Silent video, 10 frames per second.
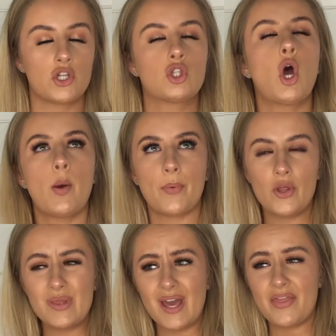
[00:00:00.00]
Top on
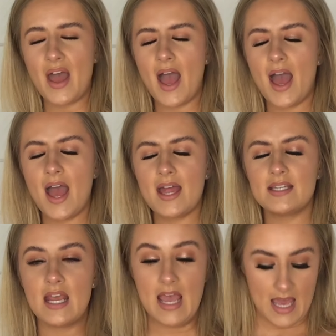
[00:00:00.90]
the other
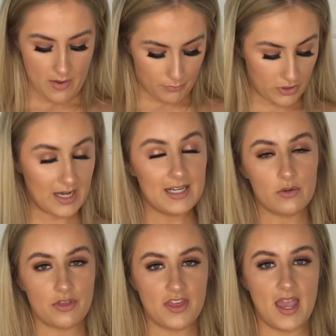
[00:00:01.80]
hand, pretty
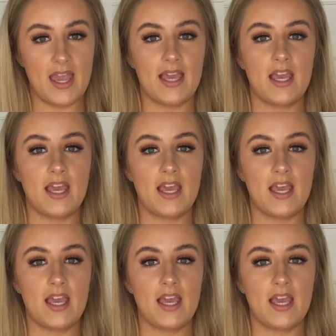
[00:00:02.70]
little thing.